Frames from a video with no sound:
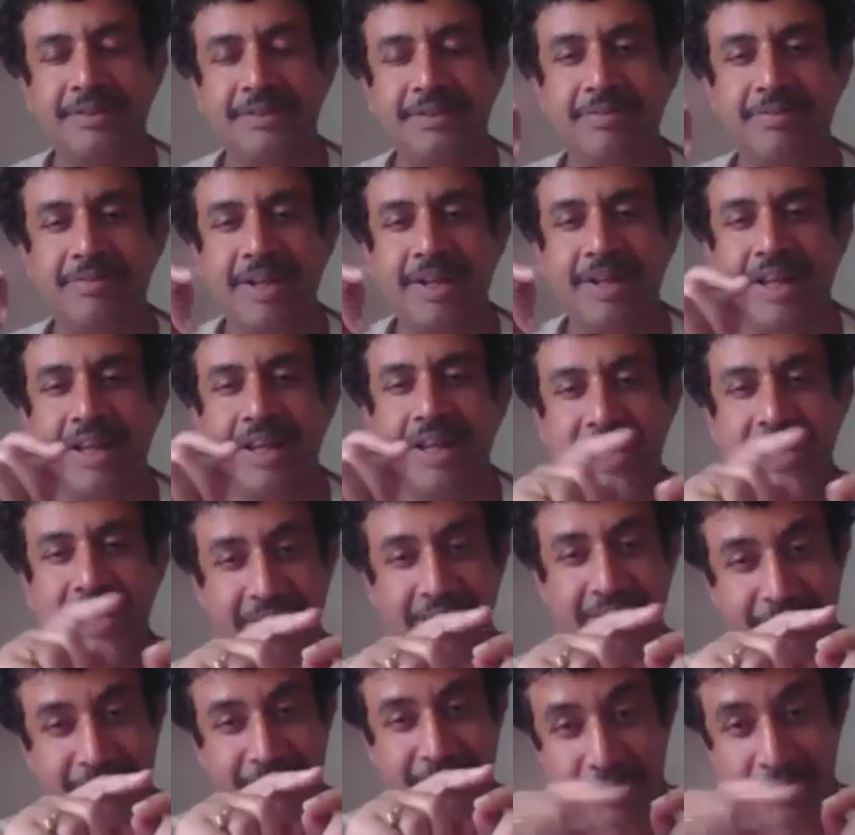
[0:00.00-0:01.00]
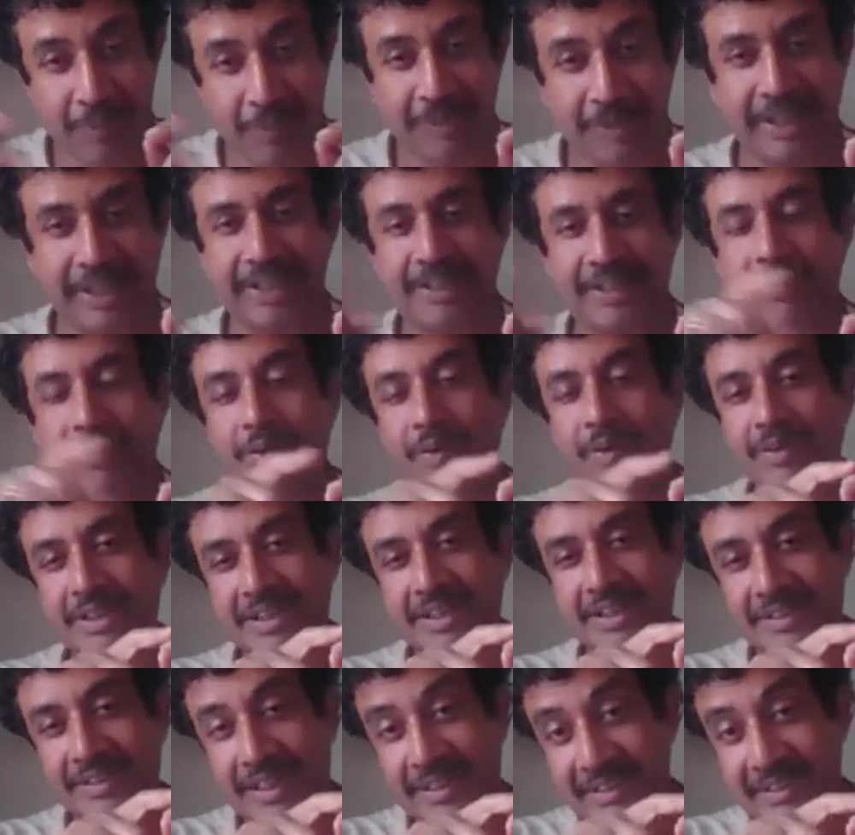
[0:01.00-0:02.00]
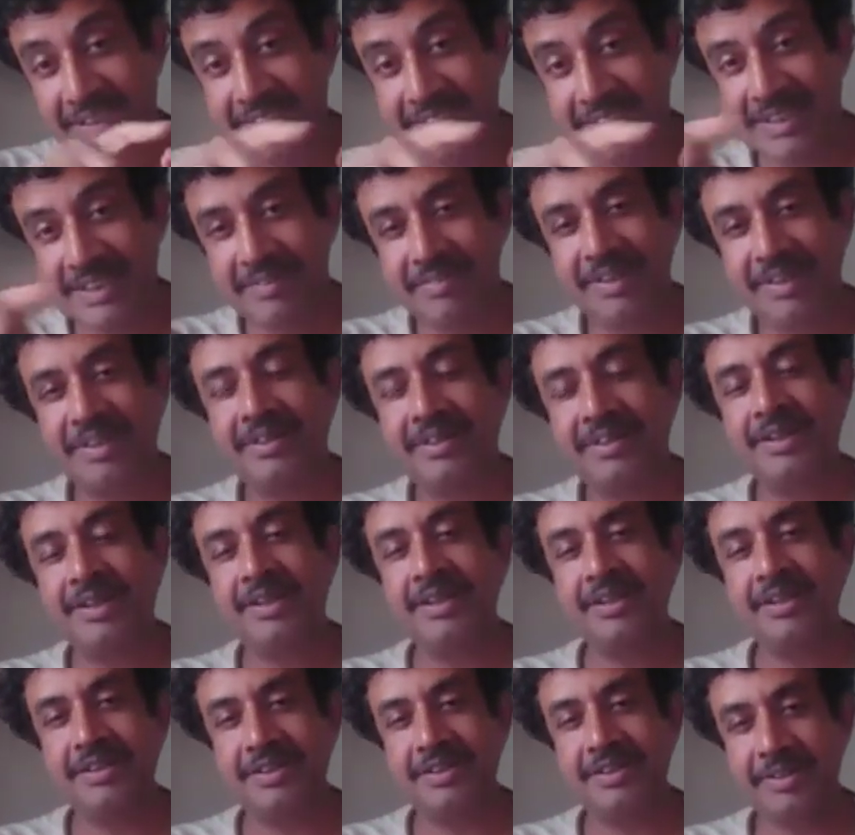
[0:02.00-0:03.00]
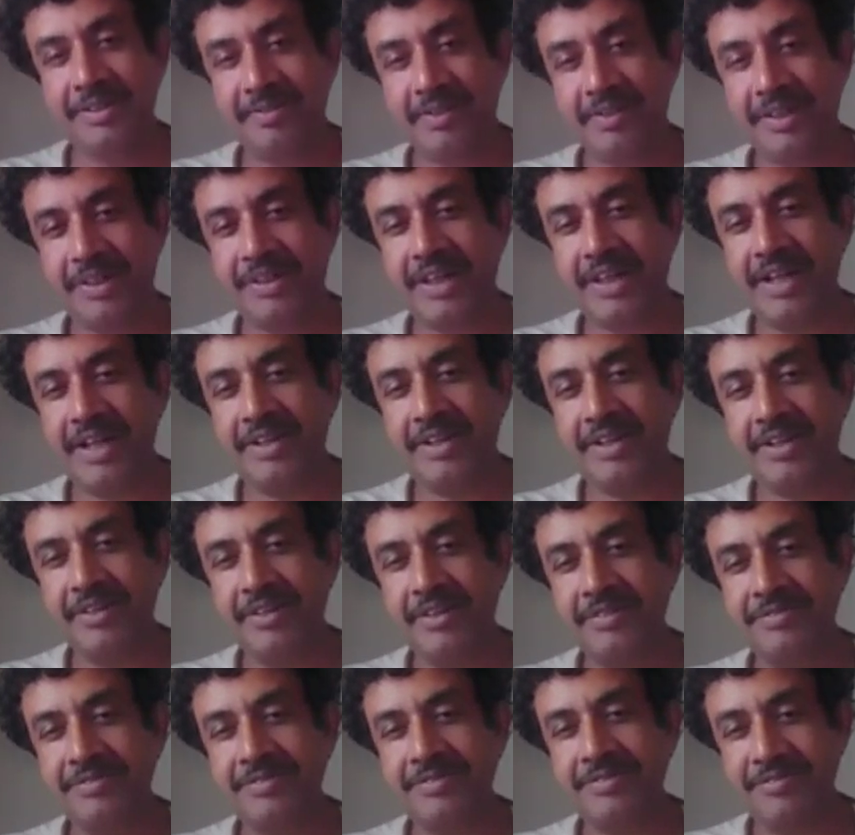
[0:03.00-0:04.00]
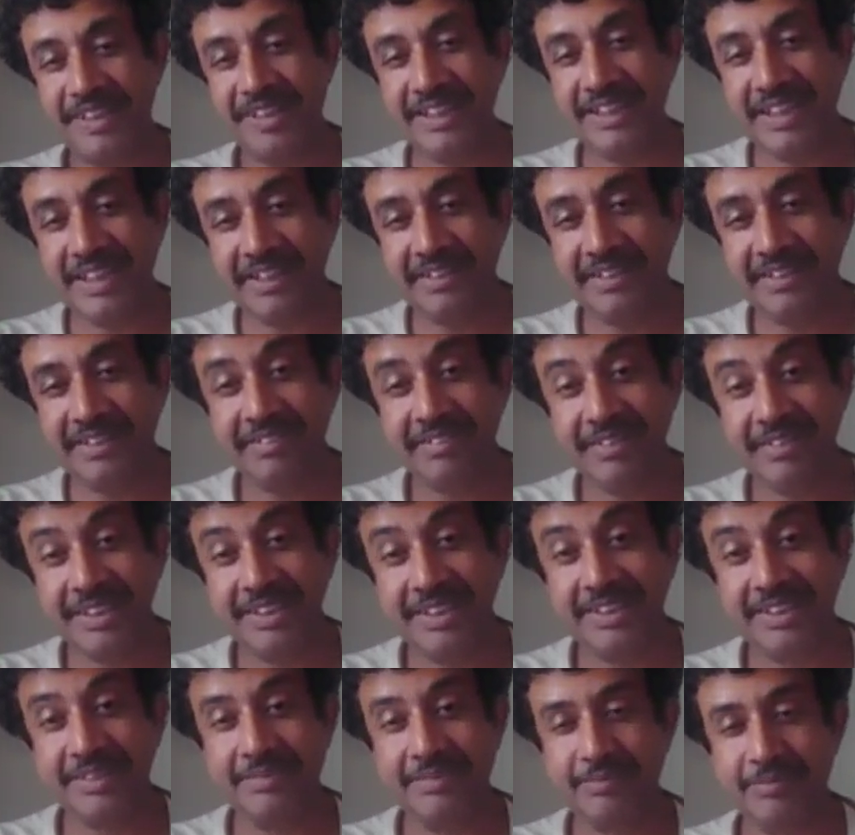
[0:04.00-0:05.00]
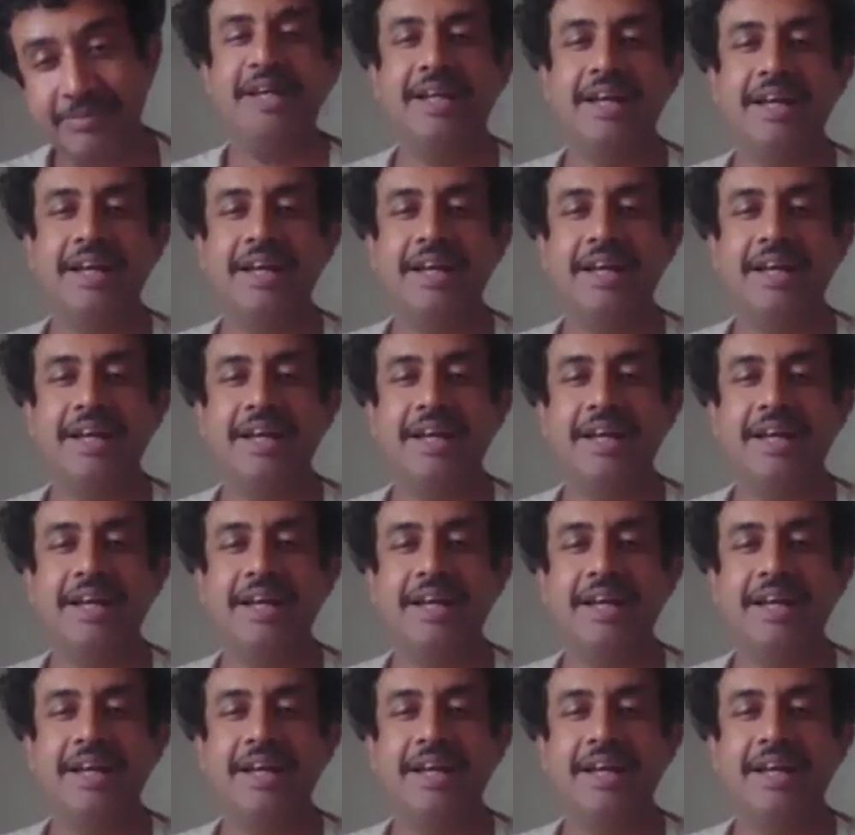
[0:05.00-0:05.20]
where I have noted all the 37 different kind of Vedic rhythms.